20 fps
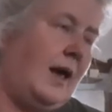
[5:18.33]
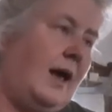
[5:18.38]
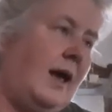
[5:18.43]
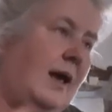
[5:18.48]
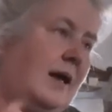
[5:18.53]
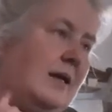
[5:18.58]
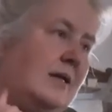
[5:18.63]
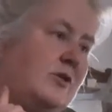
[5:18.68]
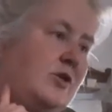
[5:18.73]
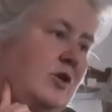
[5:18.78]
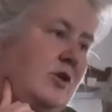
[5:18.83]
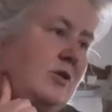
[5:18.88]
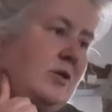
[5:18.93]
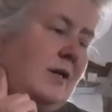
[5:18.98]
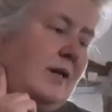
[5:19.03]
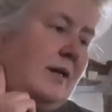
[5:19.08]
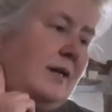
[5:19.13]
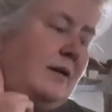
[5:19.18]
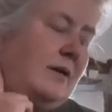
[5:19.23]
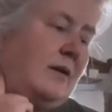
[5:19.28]
and it's
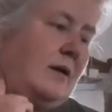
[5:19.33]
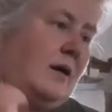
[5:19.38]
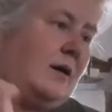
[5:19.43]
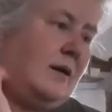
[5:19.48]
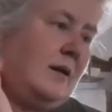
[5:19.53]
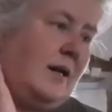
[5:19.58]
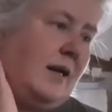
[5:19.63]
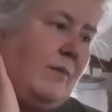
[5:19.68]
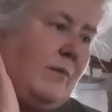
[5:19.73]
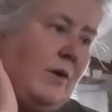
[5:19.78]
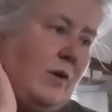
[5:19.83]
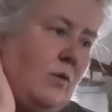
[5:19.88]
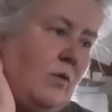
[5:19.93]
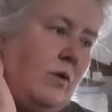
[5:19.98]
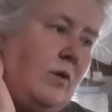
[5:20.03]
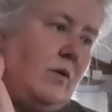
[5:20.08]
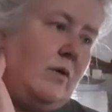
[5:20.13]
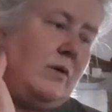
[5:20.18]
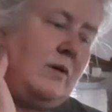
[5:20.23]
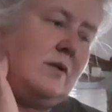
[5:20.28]
usually uh, lemon
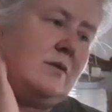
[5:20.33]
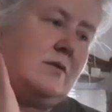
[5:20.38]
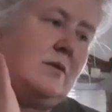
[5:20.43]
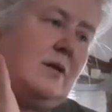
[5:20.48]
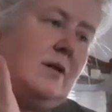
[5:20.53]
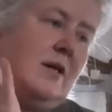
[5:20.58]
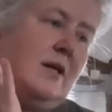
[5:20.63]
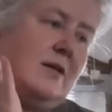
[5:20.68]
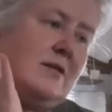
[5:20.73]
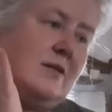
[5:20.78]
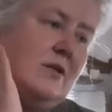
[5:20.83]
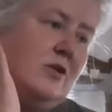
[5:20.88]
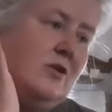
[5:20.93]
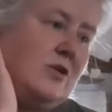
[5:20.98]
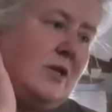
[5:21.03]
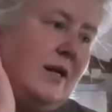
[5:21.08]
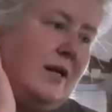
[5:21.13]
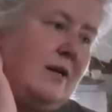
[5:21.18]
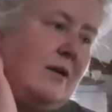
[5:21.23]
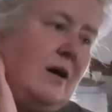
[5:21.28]
oil is is
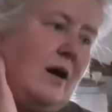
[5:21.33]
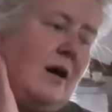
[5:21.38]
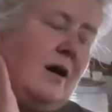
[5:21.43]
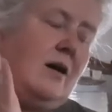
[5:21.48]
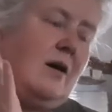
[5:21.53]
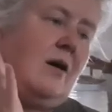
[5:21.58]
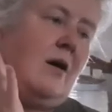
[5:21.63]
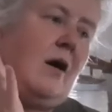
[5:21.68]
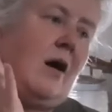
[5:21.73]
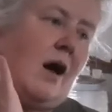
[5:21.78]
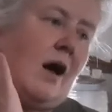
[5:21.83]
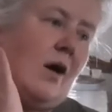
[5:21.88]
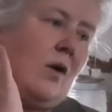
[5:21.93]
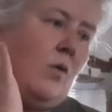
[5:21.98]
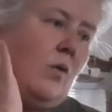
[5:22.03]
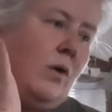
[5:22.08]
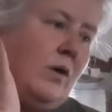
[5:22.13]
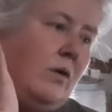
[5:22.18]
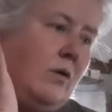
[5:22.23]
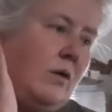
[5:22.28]
usually not a hot
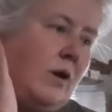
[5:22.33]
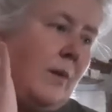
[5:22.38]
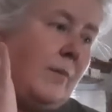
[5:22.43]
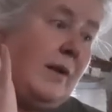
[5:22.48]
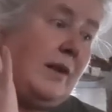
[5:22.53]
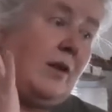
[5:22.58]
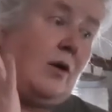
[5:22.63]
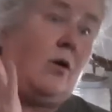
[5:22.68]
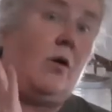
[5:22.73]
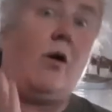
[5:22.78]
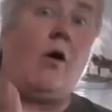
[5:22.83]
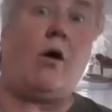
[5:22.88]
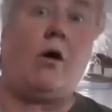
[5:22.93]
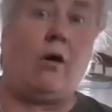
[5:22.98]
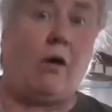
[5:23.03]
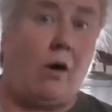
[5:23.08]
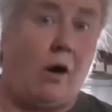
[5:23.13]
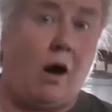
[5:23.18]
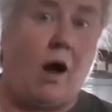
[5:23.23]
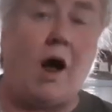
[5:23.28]
oil I mean there
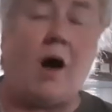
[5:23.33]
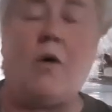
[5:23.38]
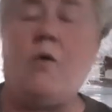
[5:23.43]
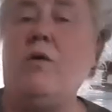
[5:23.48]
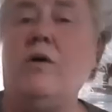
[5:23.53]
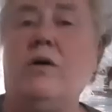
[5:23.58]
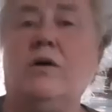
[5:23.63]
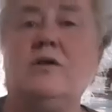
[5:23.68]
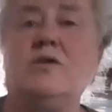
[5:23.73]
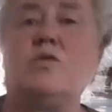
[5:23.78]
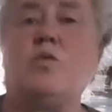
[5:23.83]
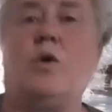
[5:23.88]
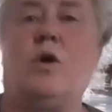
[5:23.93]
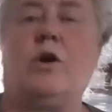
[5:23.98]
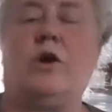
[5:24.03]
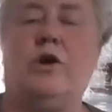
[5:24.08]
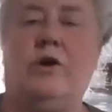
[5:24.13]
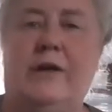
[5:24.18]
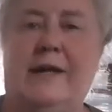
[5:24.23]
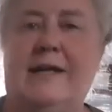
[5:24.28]
are hot oils where
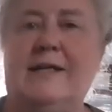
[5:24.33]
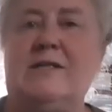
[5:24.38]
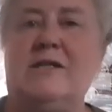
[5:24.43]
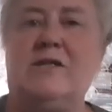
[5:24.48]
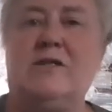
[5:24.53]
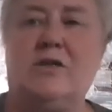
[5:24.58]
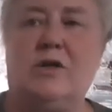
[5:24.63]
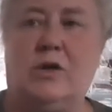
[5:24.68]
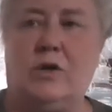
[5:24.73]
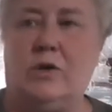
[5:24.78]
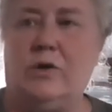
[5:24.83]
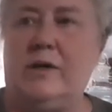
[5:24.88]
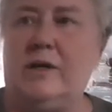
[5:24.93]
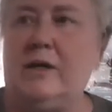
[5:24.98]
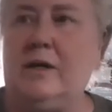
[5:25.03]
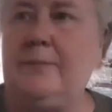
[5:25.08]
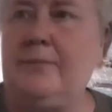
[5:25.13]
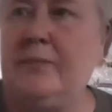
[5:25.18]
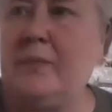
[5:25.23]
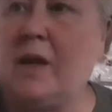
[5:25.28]
you need to dilute
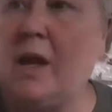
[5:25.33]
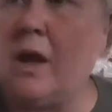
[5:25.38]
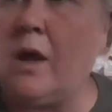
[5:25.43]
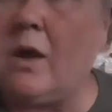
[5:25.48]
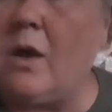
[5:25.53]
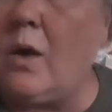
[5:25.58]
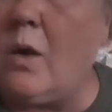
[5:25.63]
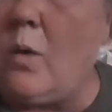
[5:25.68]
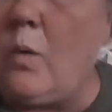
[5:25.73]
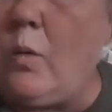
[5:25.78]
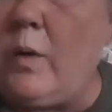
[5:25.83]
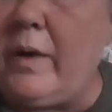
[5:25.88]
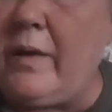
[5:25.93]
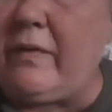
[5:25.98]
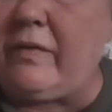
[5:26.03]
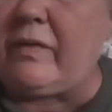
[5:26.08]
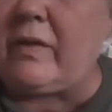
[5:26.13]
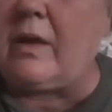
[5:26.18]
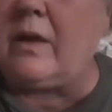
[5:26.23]
it with